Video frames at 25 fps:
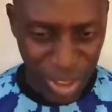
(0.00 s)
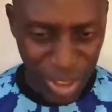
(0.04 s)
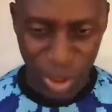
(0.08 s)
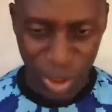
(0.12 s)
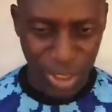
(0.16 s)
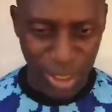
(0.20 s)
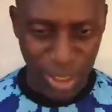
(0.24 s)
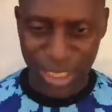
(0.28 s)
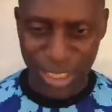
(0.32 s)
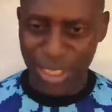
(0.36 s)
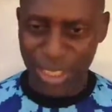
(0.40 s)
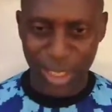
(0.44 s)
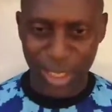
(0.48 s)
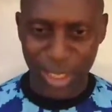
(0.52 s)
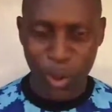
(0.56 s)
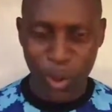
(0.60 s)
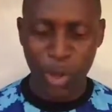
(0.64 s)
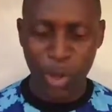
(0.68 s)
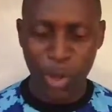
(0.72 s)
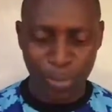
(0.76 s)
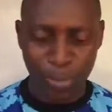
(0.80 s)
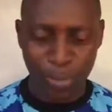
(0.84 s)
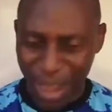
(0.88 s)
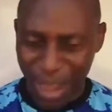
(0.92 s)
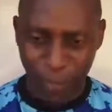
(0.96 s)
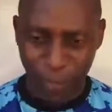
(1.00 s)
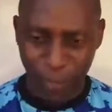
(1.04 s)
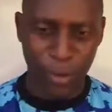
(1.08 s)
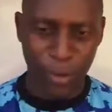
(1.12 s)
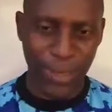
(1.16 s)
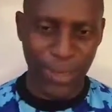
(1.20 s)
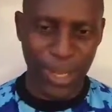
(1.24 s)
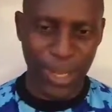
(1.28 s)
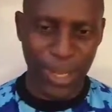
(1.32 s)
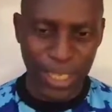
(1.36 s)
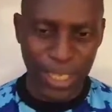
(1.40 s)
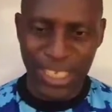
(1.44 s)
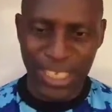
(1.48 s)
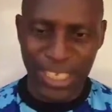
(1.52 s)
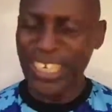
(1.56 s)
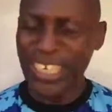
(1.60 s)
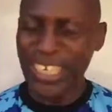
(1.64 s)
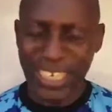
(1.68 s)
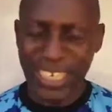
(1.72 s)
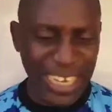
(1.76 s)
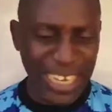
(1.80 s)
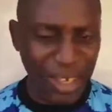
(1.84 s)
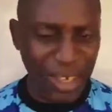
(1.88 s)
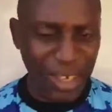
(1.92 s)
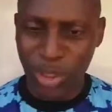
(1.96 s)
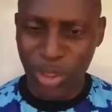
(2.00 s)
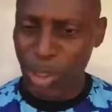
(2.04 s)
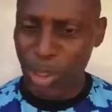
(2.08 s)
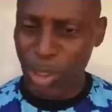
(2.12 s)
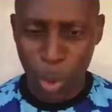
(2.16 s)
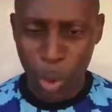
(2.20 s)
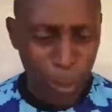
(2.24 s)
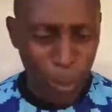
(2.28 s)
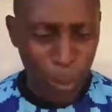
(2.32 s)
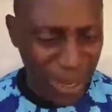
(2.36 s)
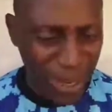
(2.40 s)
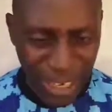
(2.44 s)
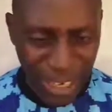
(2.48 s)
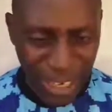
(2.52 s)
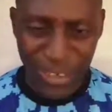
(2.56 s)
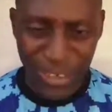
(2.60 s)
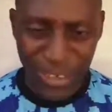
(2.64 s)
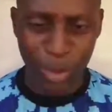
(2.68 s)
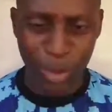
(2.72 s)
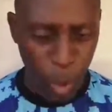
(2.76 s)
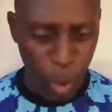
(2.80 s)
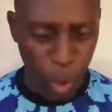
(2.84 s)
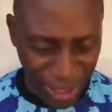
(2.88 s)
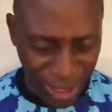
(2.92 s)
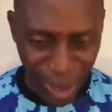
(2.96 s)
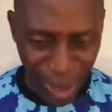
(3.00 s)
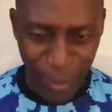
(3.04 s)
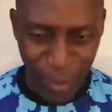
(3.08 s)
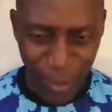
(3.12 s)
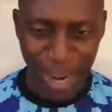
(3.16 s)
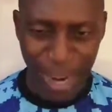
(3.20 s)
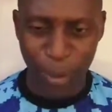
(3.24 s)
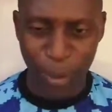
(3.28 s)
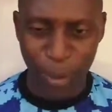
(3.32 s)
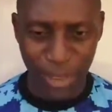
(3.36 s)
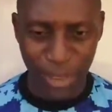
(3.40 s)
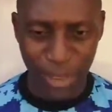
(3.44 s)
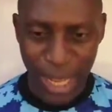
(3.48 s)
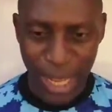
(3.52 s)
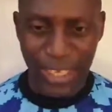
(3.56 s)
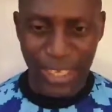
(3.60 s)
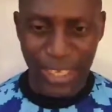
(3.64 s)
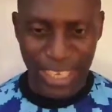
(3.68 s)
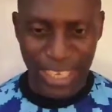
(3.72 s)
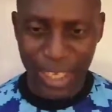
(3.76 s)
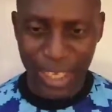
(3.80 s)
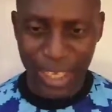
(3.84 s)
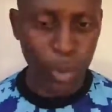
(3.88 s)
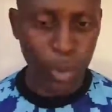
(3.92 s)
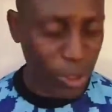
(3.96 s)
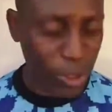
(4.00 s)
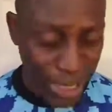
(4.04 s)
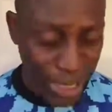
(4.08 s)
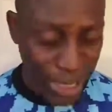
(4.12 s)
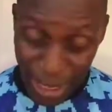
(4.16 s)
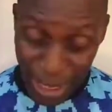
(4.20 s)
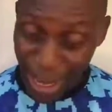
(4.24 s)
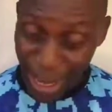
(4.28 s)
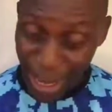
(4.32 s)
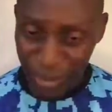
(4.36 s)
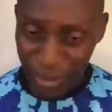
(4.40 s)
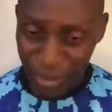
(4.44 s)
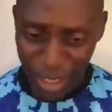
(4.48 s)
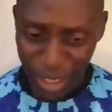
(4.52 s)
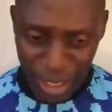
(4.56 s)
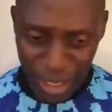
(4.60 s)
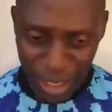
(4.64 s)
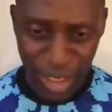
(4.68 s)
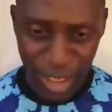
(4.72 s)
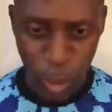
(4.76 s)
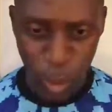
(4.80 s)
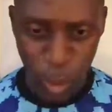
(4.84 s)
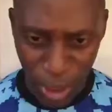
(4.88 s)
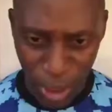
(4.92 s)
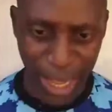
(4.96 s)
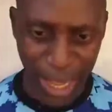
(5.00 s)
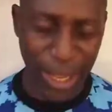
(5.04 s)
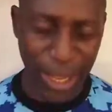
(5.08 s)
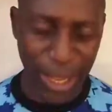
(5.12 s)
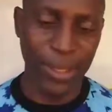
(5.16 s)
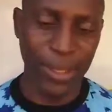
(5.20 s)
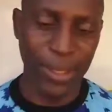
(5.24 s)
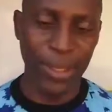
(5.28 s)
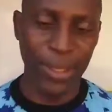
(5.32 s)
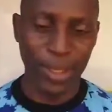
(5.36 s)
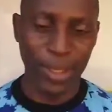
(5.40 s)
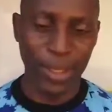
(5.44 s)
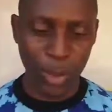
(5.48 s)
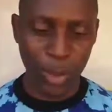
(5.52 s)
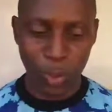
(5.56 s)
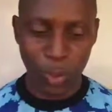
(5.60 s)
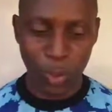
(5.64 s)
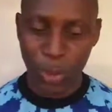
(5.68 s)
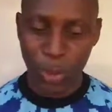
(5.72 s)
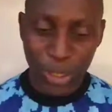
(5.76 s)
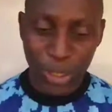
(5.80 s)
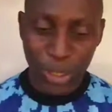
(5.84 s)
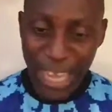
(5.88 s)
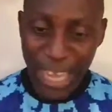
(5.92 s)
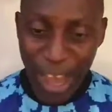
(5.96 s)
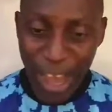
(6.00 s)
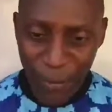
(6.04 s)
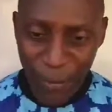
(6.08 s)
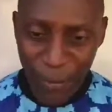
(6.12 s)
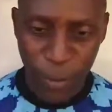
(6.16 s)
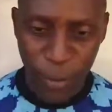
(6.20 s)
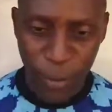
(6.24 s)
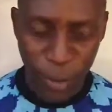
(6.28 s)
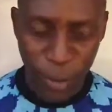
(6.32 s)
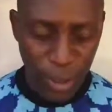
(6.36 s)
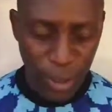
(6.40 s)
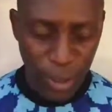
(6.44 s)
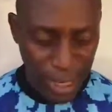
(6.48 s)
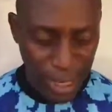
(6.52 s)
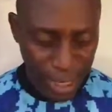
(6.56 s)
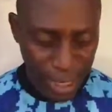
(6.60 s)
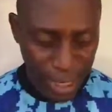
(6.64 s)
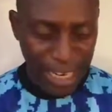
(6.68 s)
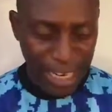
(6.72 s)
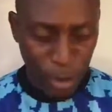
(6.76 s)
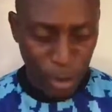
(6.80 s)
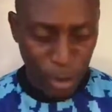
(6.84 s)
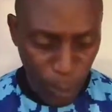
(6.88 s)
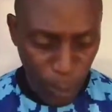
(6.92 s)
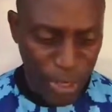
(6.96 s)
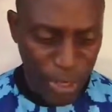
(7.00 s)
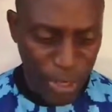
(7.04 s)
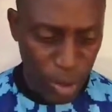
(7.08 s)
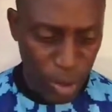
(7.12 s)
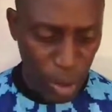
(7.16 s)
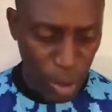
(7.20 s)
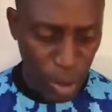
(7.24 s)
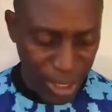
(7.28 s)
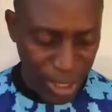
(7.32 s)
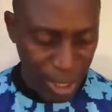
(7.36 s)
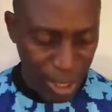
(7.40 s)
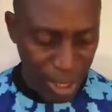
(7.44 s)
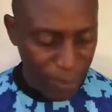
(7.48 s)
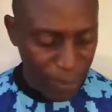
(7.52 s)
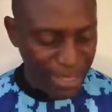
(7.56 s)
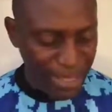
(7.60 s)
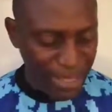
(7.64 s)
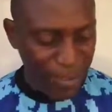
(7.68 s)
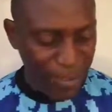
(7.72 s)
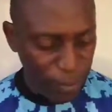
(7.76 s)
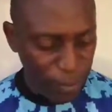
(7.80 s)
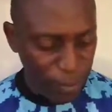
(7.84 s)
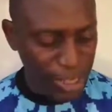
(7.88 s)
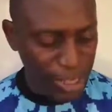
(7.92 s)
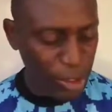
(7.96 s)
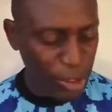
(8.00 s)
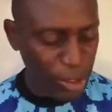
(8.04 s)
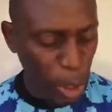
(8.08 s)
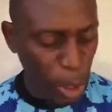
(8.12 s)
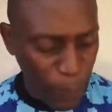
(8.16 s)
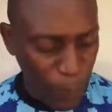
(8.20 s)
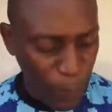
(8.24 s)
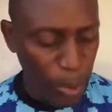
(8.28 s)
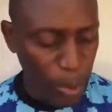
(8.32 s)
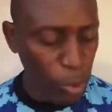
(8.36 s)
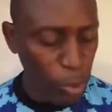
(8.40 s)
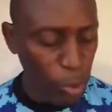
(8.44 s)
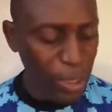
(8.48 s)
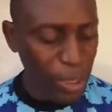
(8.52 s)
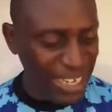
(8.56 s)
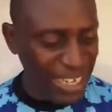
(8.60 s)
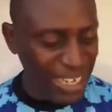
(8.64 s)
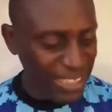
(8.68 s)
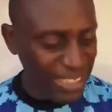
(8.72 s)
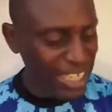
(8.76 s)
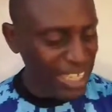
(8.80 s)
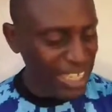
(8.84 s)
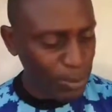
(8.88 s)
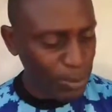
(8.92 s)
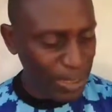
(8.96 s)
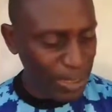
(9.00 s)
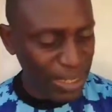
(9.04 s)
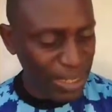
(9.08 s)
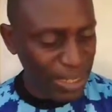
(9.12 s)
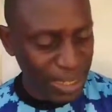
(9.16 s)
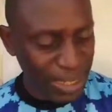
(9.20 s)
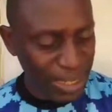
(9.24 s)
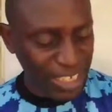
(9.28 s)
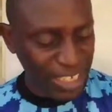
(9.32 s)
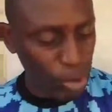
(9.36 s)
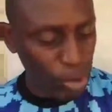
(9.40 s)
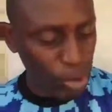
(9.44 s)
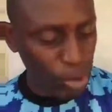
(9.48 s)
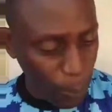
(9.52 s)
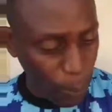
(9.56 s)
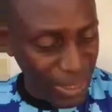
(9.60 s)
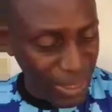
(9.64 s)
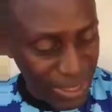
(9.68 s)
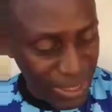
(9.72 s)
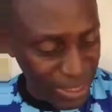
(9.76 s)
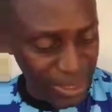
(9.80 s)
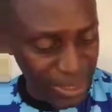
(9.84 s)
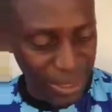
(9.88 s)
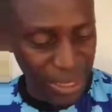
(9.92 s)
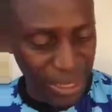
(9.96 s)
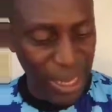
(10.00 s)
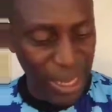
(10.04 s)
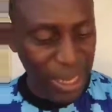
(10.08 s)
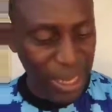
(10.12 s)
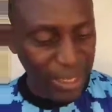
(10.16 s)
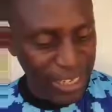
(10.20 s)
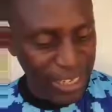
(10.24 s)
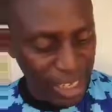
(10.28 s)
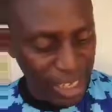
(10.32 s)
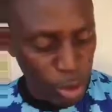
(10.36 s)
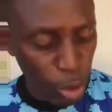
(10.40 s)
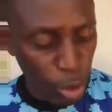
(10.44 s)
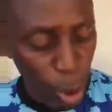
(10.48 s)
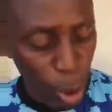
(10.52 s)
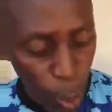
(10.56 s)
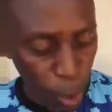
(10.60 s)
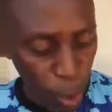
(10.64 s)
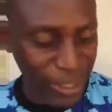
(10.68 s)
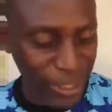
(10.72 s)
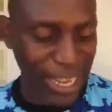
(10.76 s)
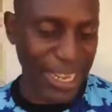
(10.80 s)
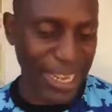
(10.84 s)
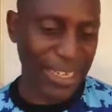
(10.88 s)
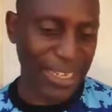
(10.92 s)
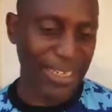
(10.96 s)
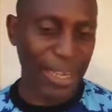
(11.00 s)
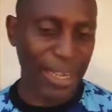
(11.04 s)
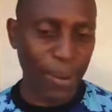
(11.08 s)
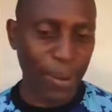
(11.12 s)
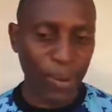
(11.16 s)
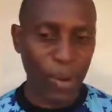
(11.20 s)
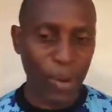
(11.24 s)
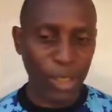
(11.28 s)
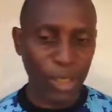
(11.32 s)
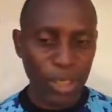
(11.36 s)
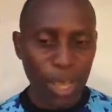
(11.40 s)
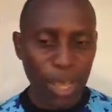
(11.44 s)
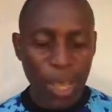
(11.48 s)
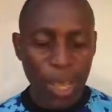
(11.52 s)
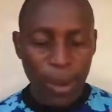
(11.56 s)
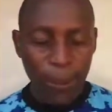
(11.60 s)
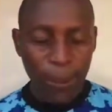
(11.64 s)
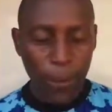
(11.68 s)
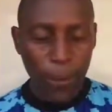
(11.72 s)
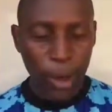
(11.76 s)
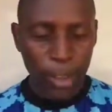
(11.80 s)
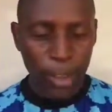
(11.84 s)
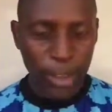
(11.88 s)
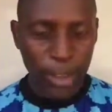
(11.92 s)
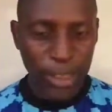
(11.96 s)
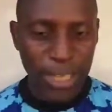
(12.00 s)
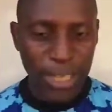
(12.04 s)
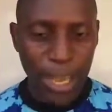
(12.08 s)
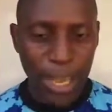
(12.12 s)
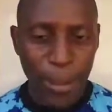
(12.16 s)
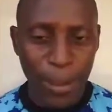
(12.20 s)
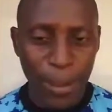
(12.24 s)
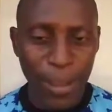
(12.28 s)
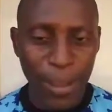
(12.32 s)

In short, she was marveled. She said she couldn't believe it is water. When I was saying it's water, I said, have you seen it is water? So because they have food, their dropping is okay, but from the dropping, you know that this thing that's dropping this, there is no water in there, because both